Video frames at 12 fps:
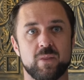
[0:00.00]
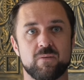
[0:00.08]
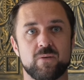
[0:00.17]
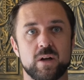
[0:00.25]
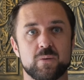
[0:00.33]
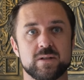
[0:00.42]
the
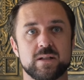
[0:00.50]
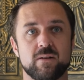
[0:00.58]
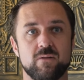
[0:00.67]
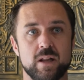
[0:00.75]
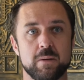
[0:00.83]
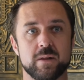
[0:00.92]
frequency
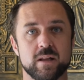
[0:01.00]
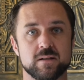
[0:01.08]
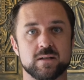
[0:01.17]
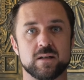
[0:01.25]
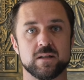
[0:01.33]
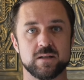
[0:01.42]
of
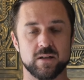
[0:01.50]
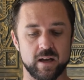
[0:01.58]
limitlessness,